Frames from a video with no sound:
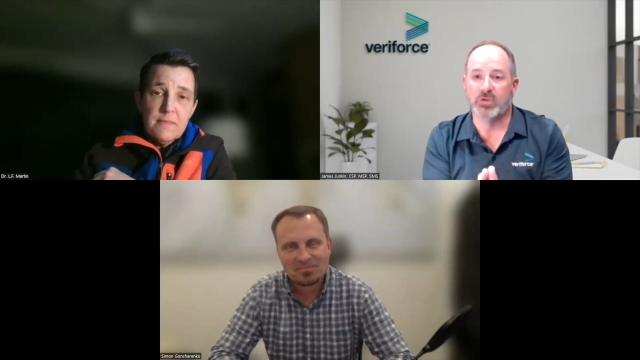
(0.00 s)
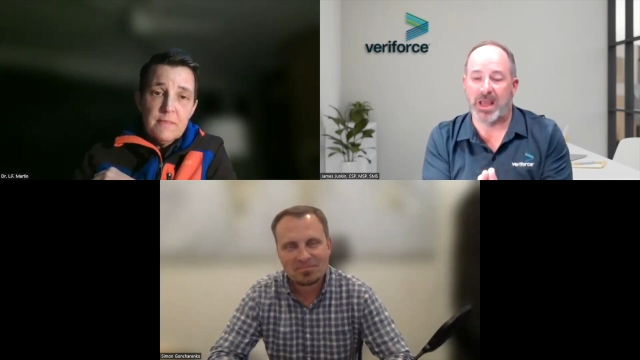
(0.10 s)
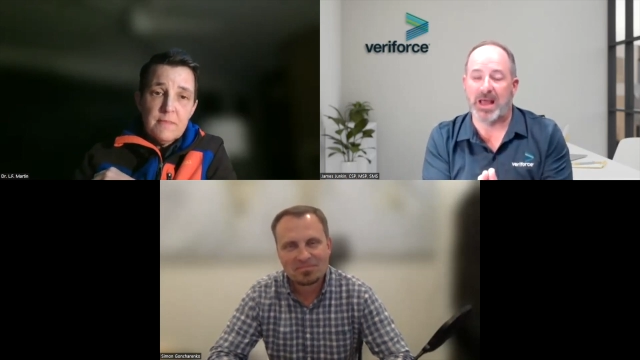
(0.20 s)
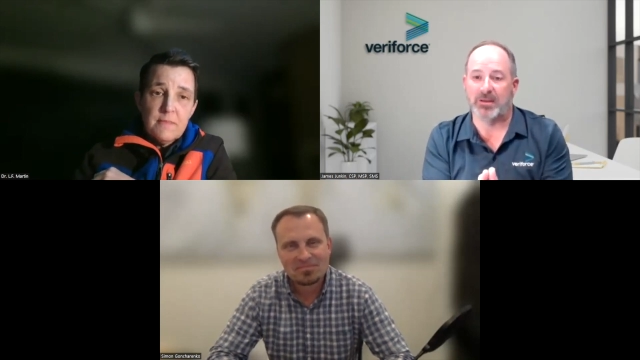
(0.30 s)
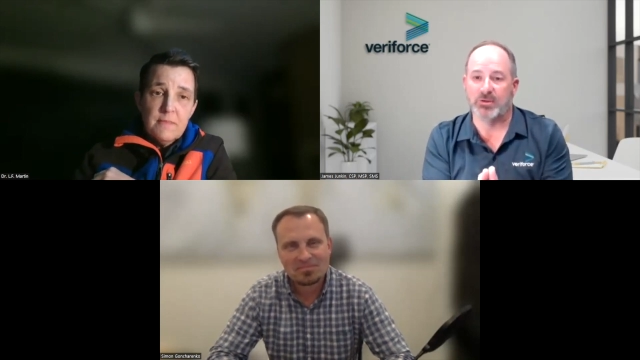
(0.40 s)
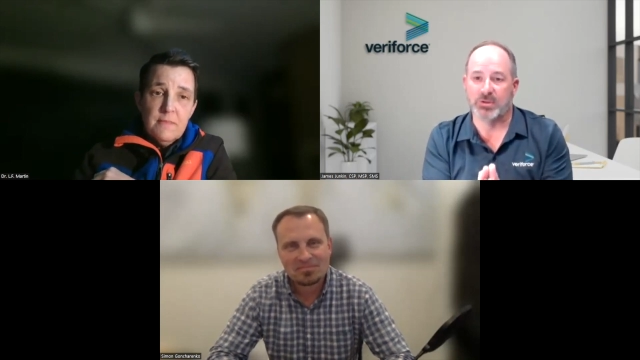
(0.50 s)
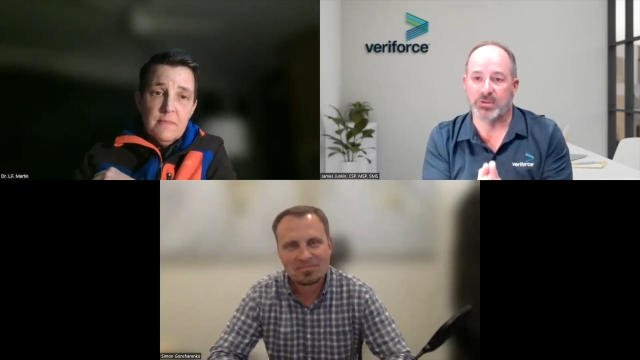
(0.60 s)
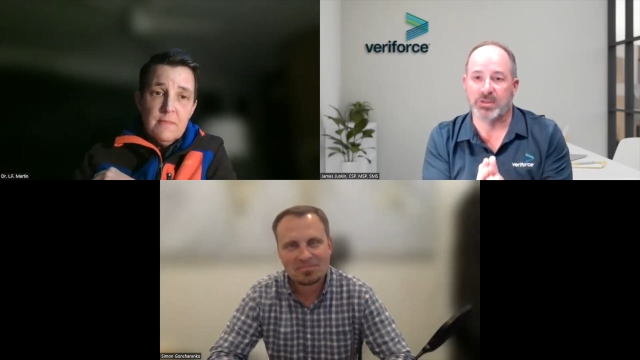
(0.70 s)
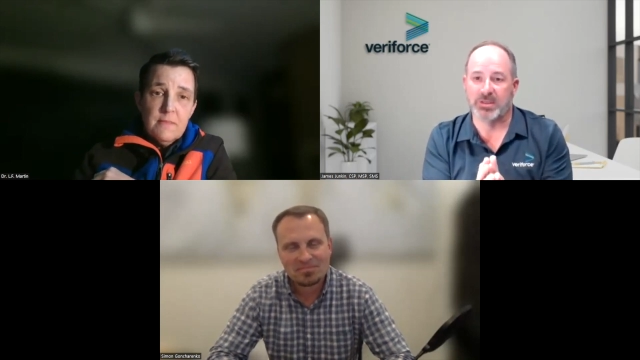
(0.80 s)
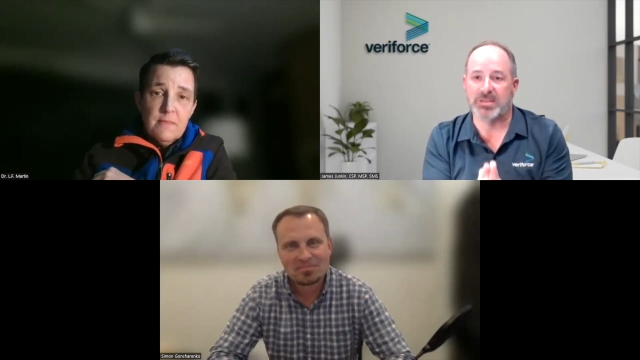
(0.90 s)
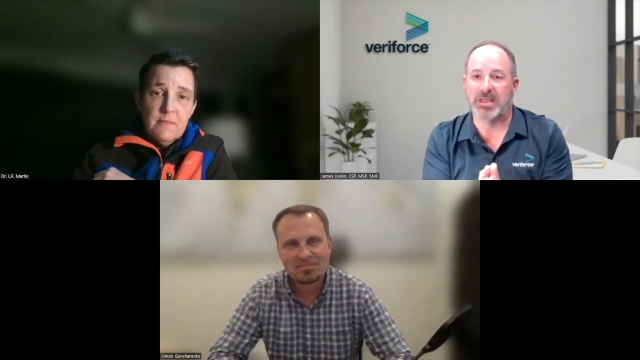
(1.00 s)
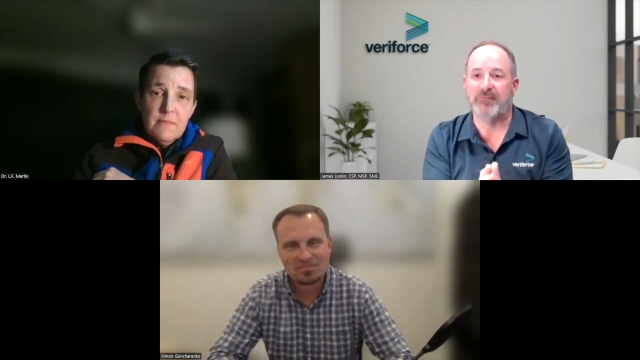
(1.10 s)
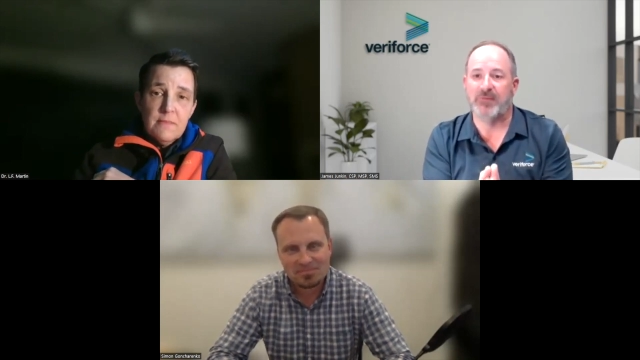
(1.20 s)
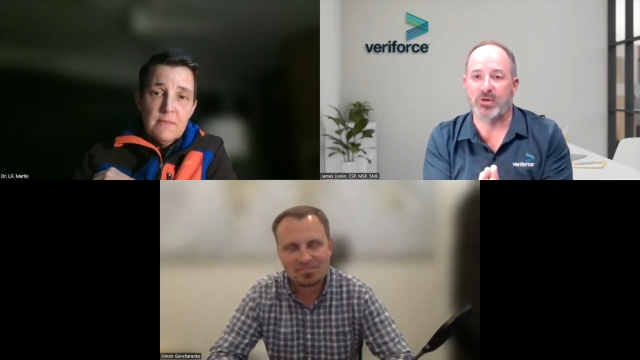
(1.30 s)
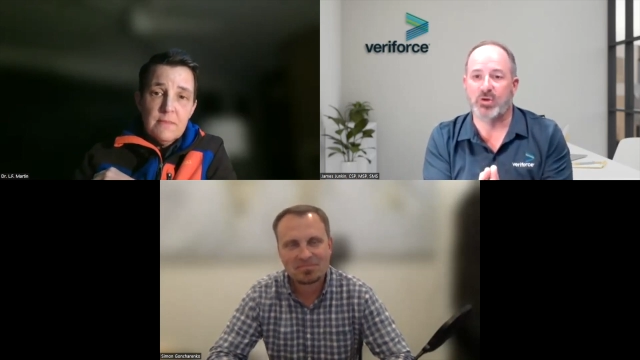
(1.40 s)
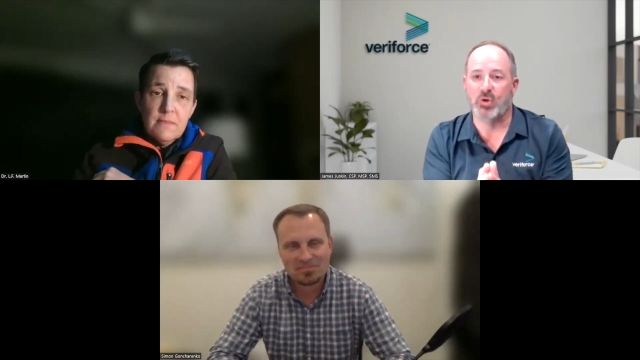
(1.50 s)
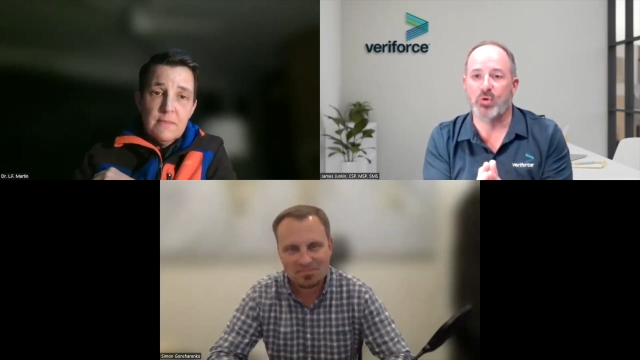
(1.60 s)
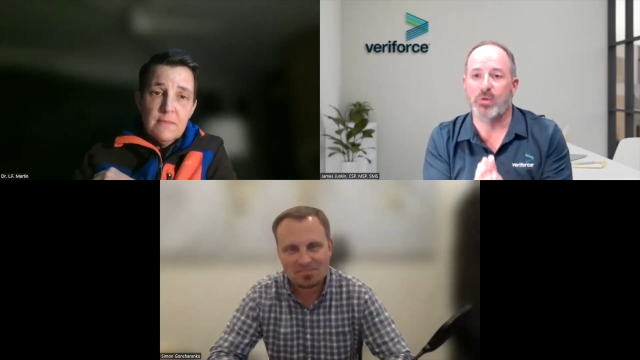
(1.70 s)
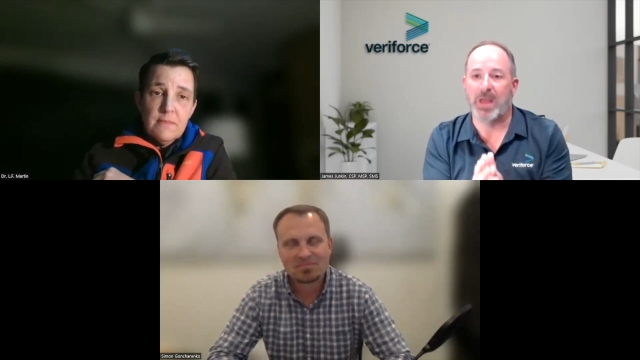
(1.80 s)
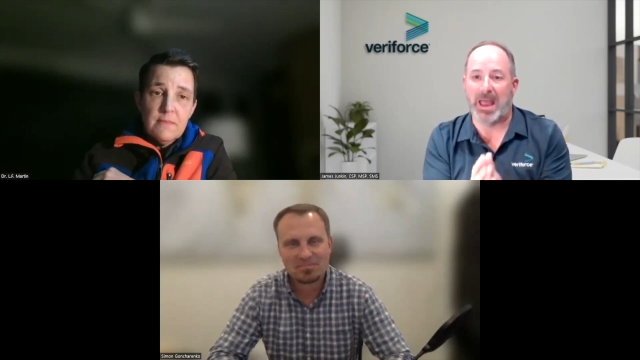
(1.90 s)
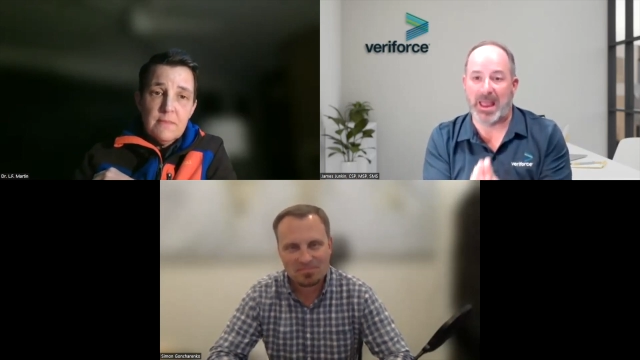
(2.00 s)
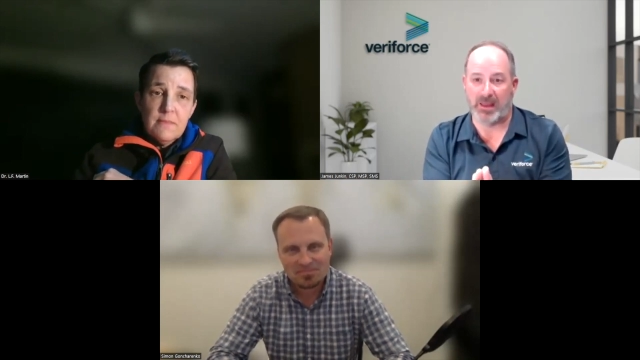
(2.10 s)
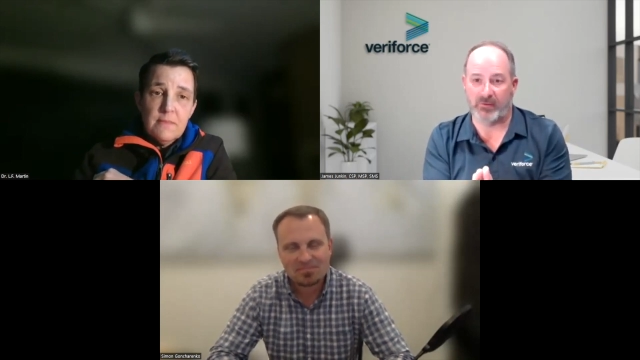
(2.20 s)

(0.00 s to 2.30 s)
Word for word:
Speaker 1: challenges the safety dude has